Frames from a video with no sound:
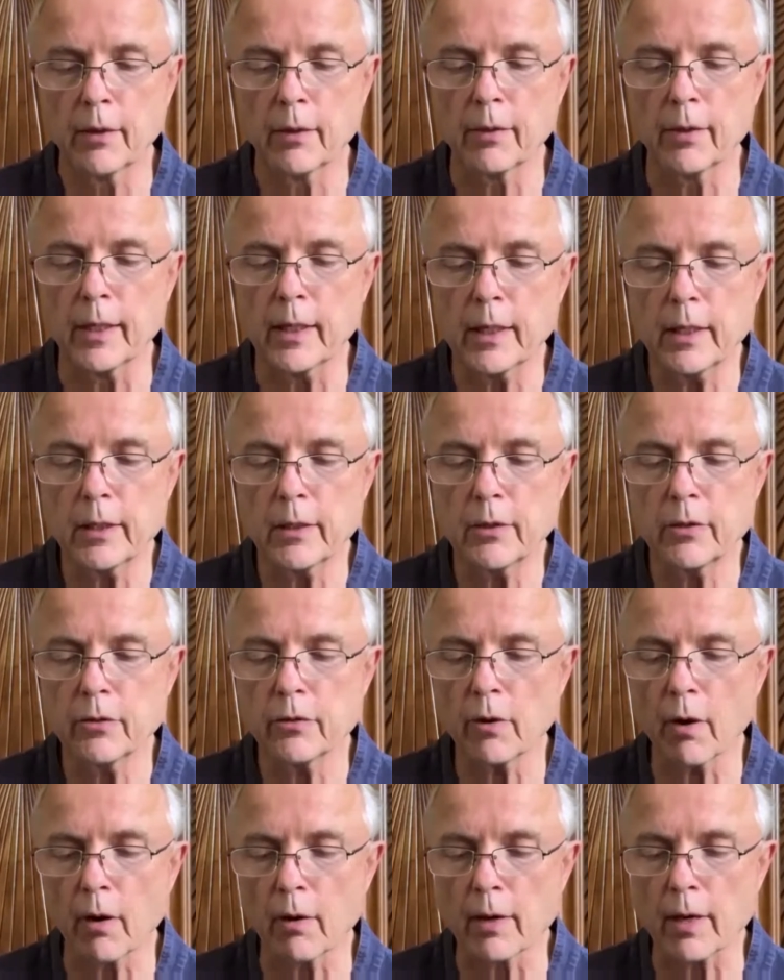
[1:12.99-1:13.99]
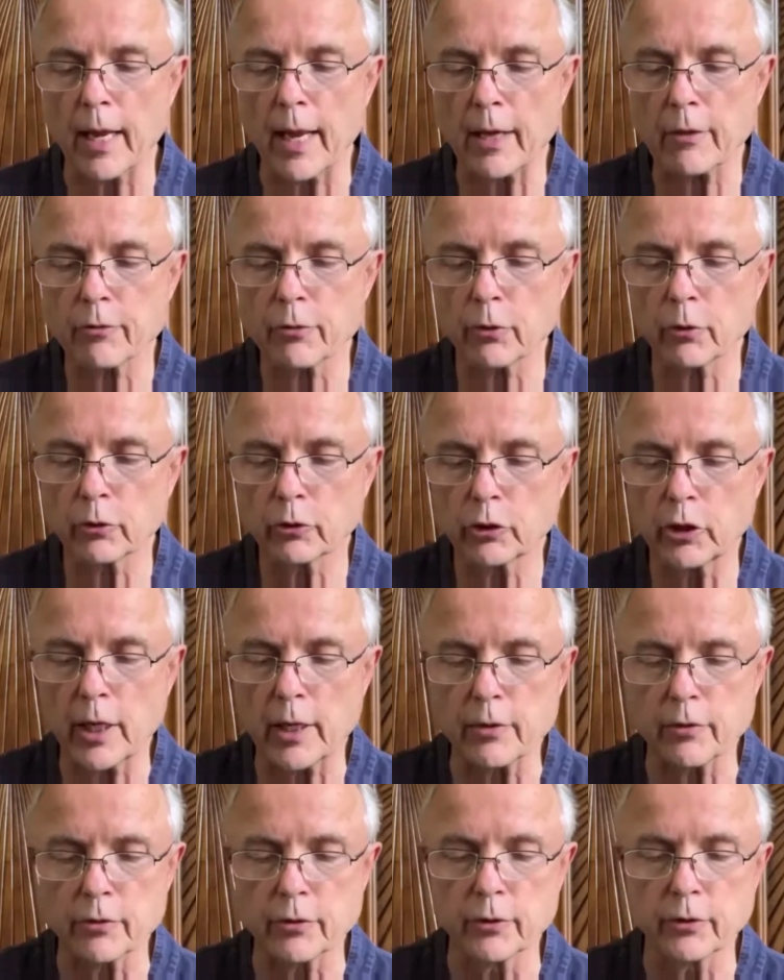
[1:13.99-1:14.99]
These are natural
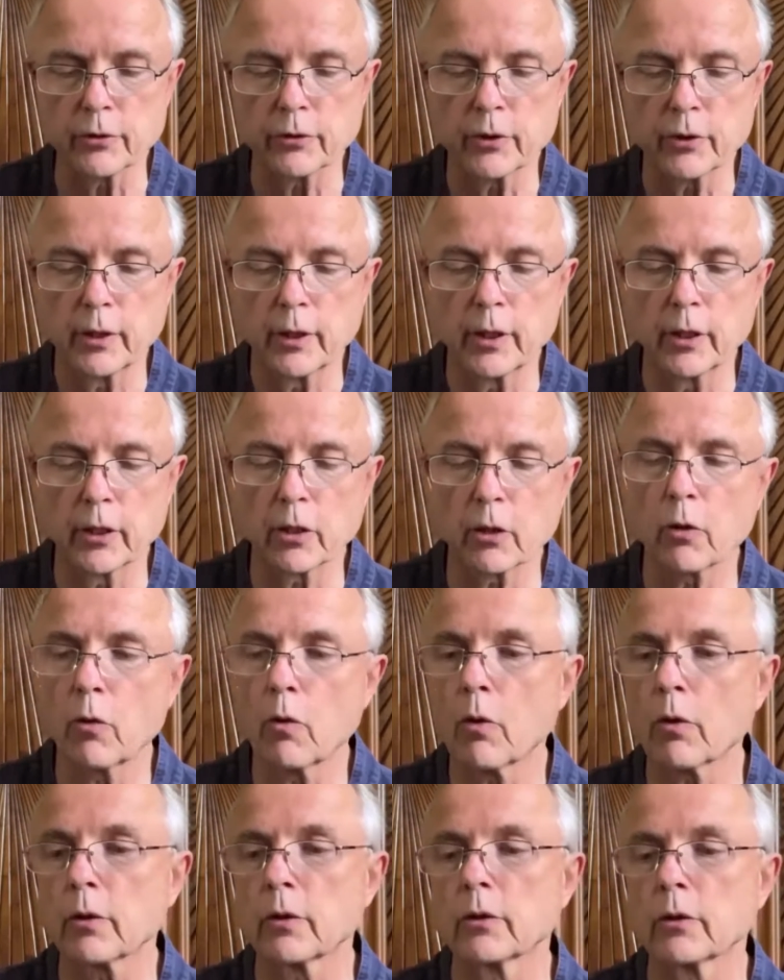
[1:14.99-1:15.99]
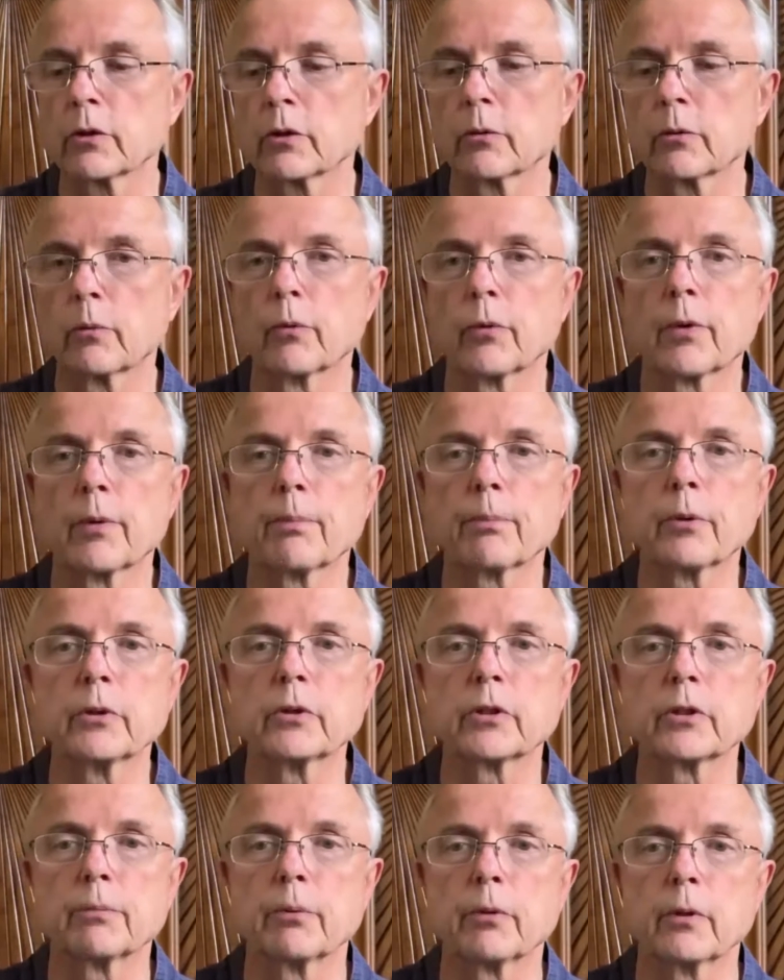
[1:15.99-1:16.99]
changes in accordance with the
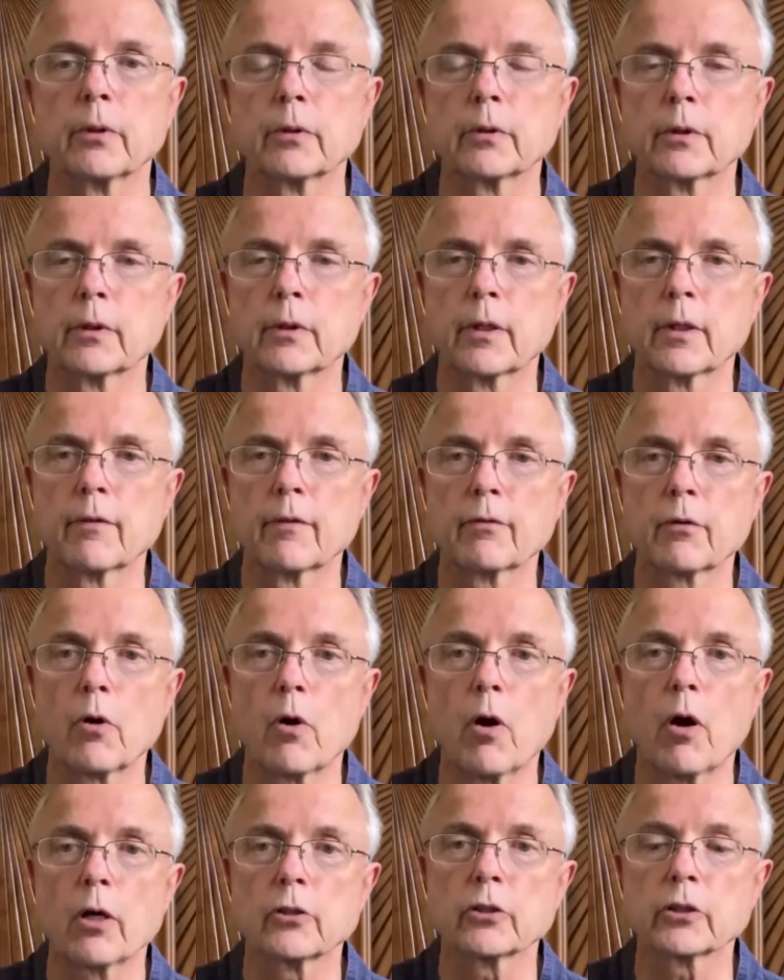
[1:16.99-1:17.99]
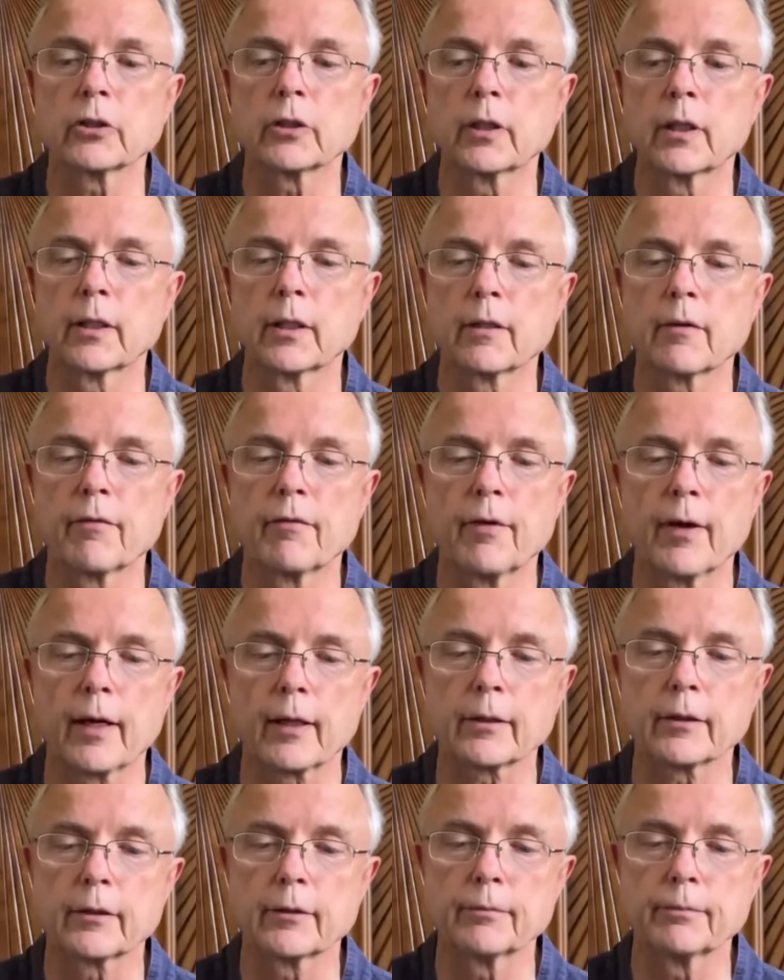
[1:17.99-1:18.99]
principle of cause and
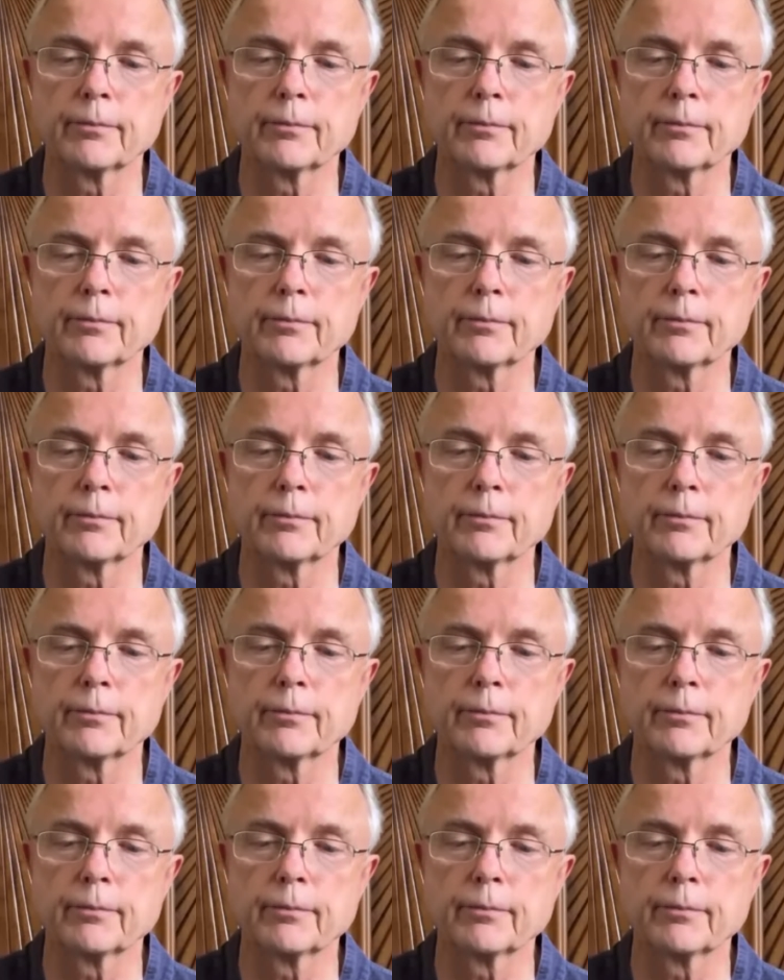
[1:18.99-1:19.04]
effect."